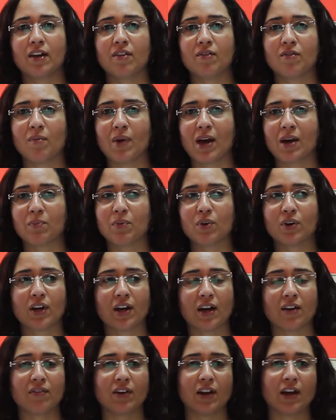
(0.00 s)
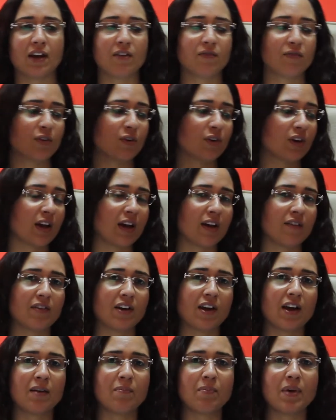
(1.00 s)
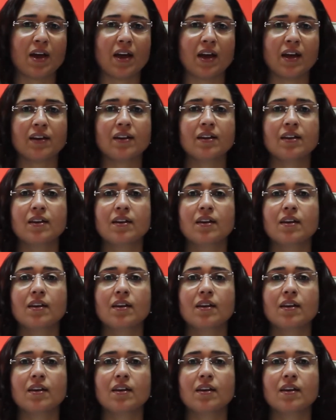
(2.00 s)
I have a MacBook, I have an iPhone, I have an iPad,